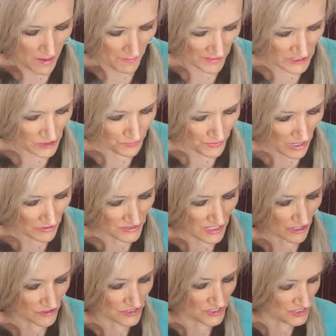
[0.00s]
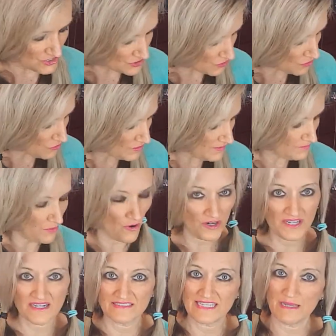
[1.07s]
but sprouts are so
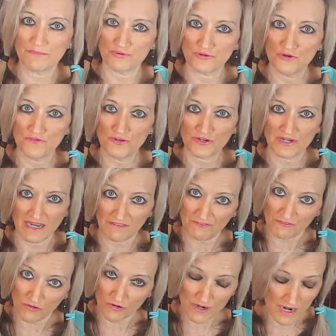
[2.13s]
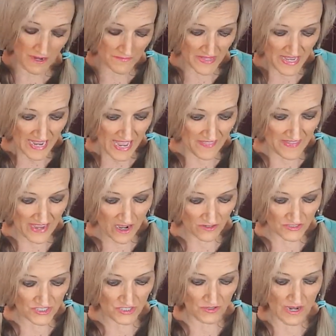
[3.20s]
important because they improve your gut flora, and they
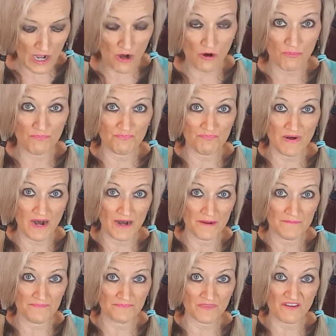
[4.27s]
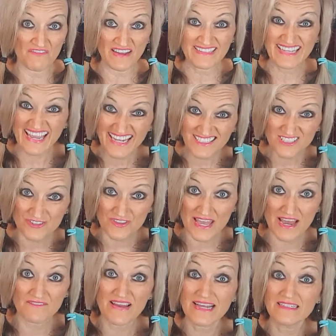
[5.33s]
also help fight cancer. They
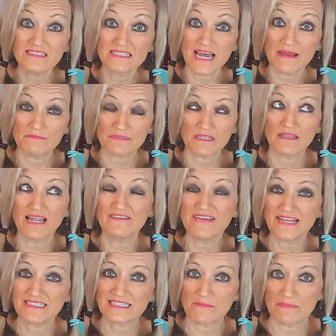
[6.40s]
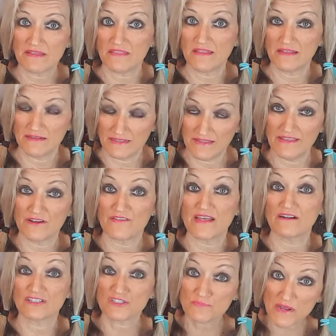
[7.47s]
have enzymes, a lot of enzyme in there that
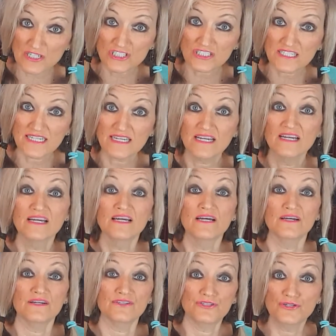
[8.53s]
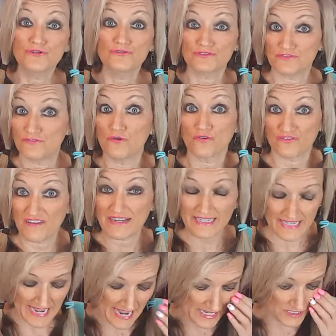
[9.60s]
are especially used for fighting
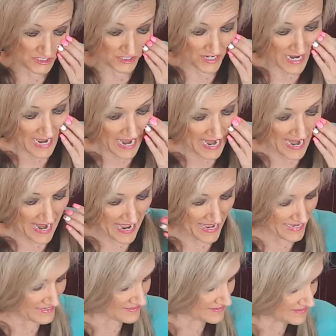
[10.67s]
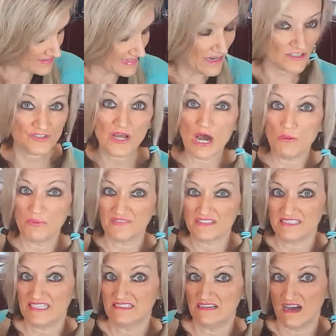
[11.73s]
cancer. And they also help with the
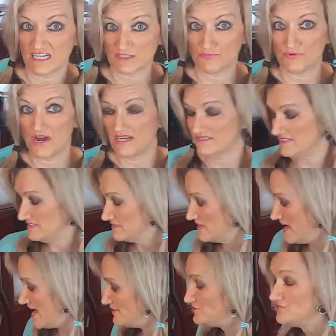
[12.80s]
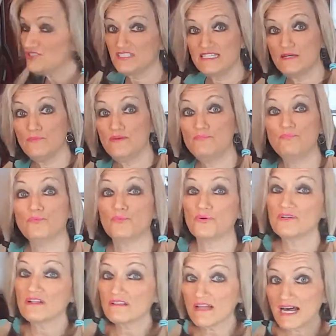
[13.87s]
detox process. As you see, we're
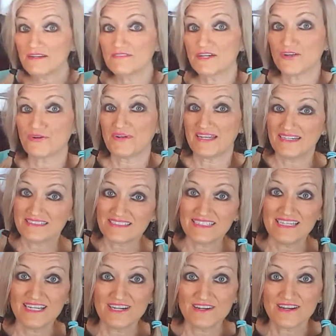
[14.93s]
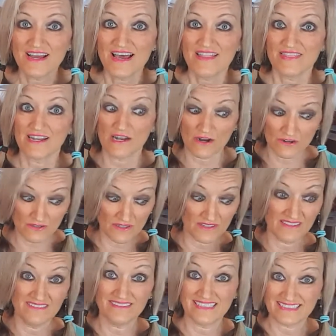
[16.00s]
putting a lot of ingredients in here that are
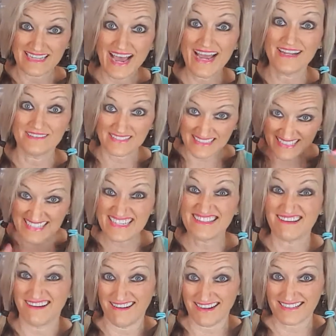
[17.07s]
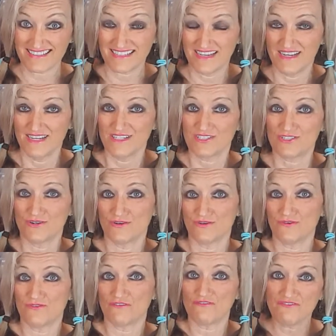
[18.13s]
designed to detox.
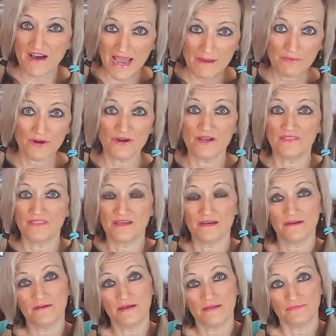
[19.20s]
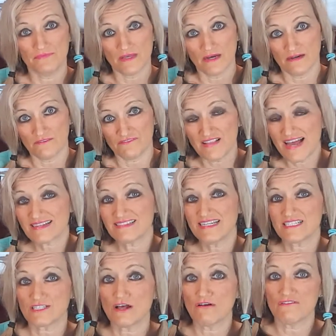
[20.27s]
So the fiber and the flax
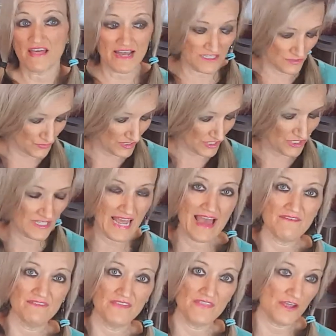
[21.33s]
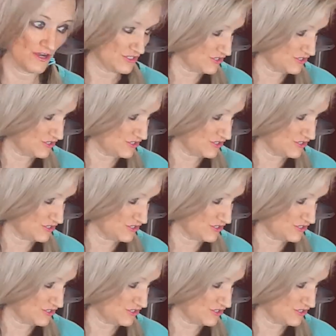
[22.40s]
seeds and all of that is really good to have in there